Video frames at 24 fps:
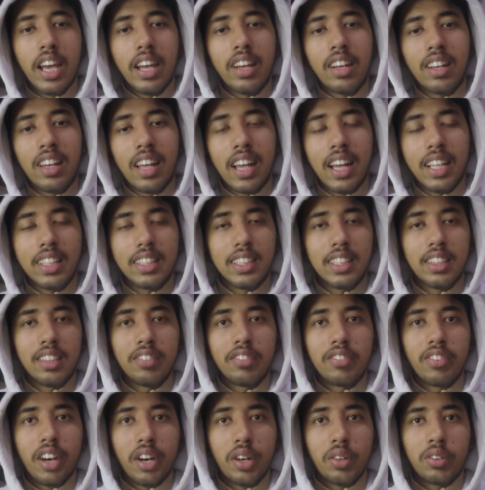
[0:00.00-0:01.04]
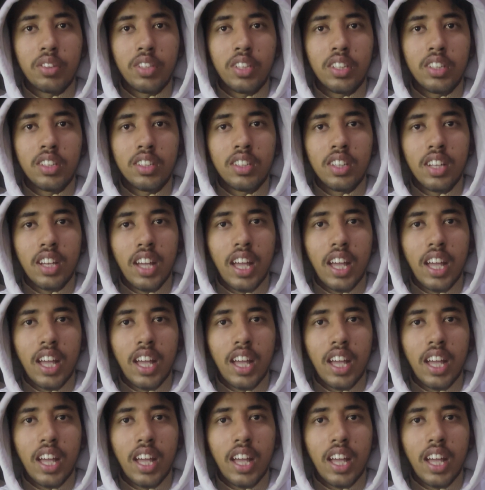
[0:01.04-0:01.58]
analyzed and he found it.